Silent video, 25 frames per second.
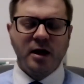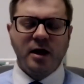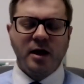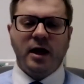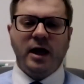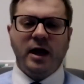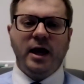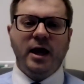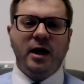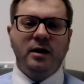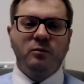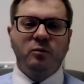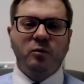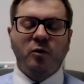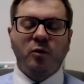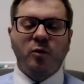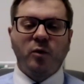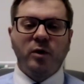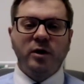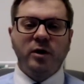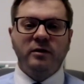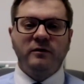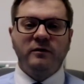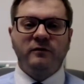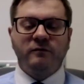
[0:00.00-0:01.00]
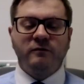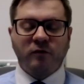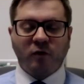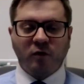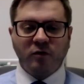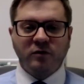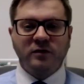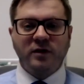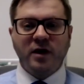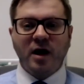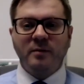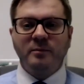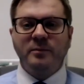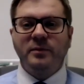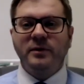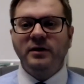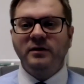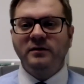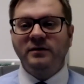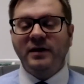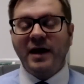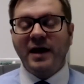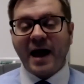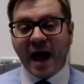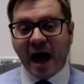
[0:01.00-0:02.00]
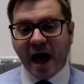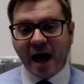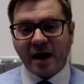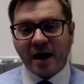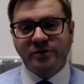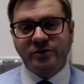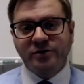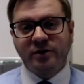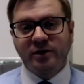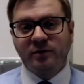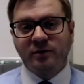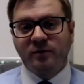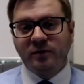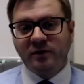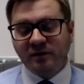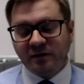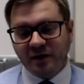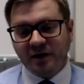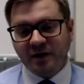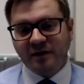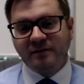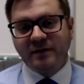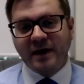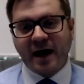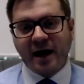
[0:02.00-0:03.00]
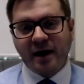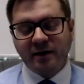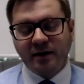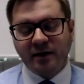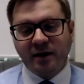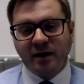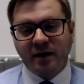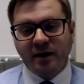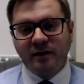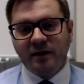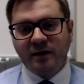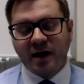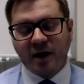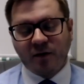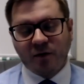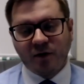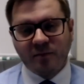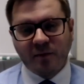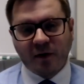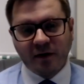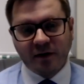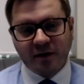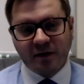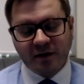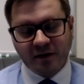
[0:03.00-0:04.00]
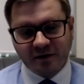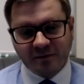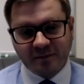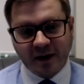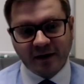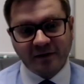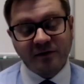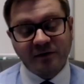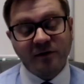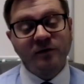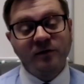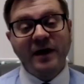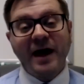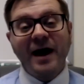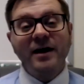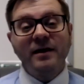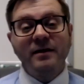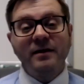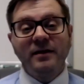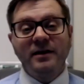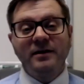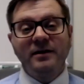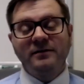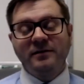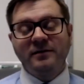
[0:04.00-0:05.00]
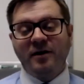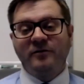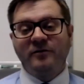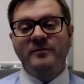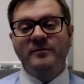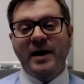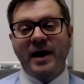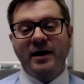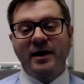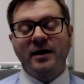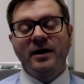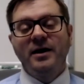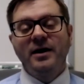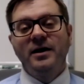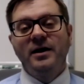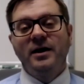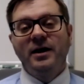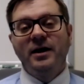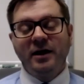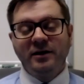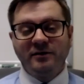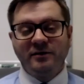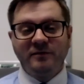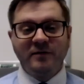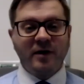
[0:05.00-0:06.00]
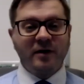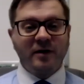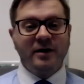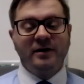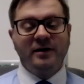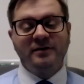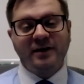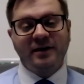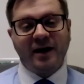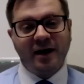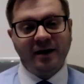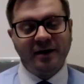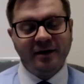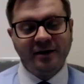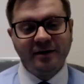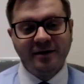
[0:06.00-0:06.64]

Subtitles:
And we're one of the first companies to actually receive that in the network marketing space. So that in itself, Mac, is very exciting.